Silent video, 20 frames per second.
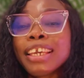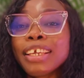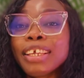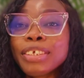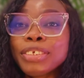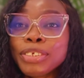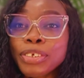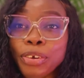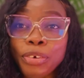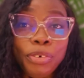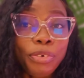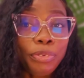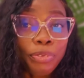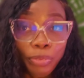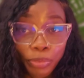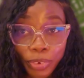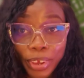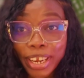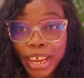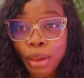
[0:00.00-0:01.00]
so
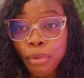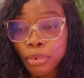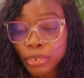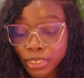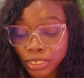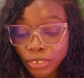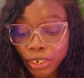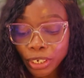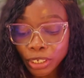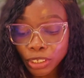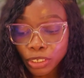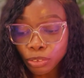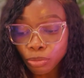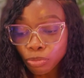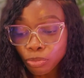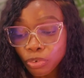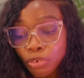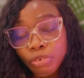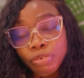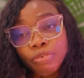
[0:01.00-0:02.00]
when I was trying to
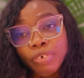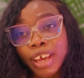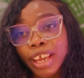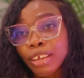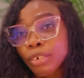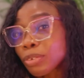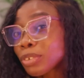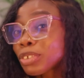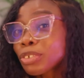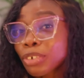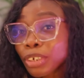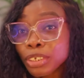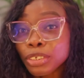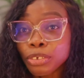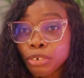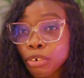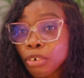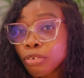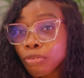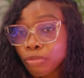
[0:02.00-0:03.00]
move, I was trying to
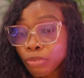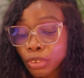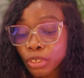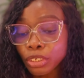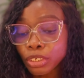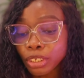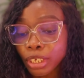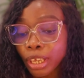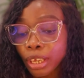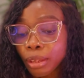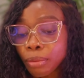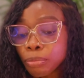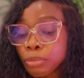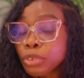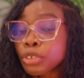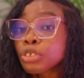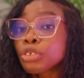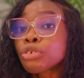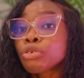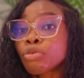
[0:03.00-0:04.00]
convince
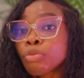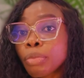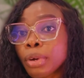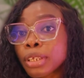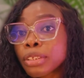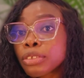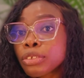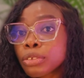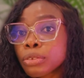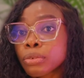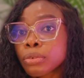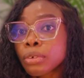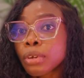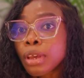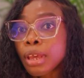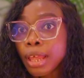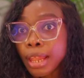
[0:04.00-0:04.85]
this human to